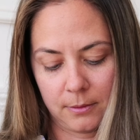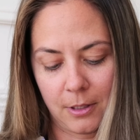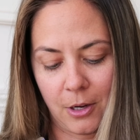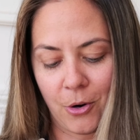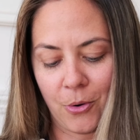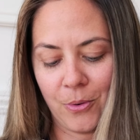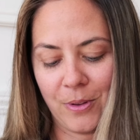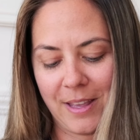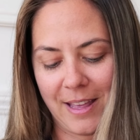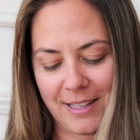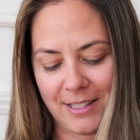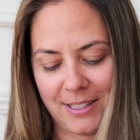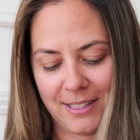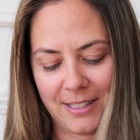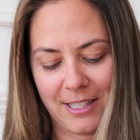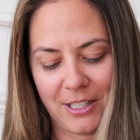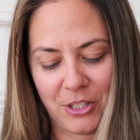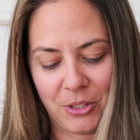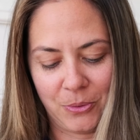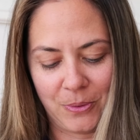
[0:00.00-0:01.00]
Oh, yes,
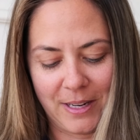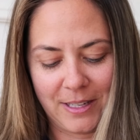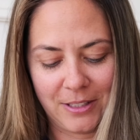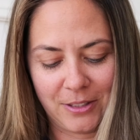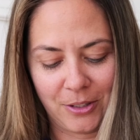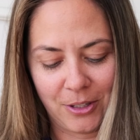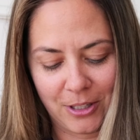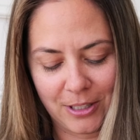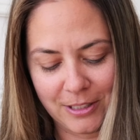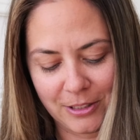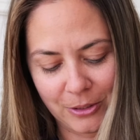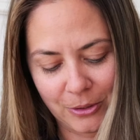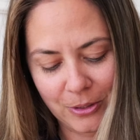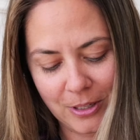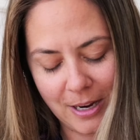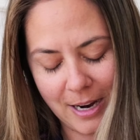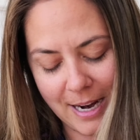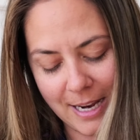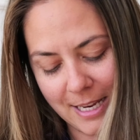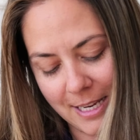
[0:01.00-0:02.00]
that's right, our little
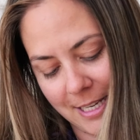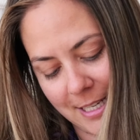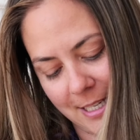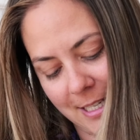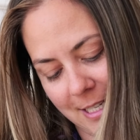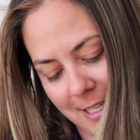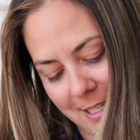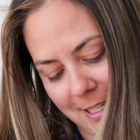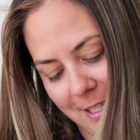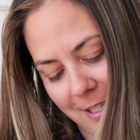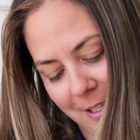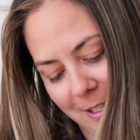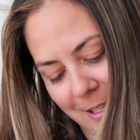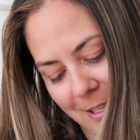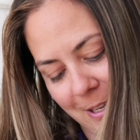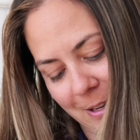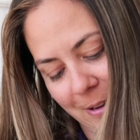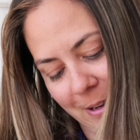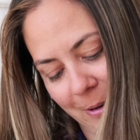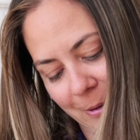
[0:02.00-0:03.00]
guy.
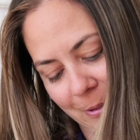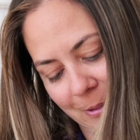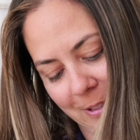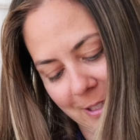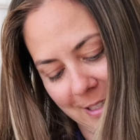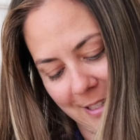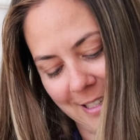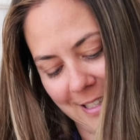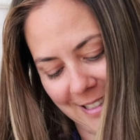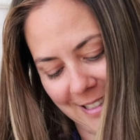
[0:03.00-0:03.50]
Okay, hold on.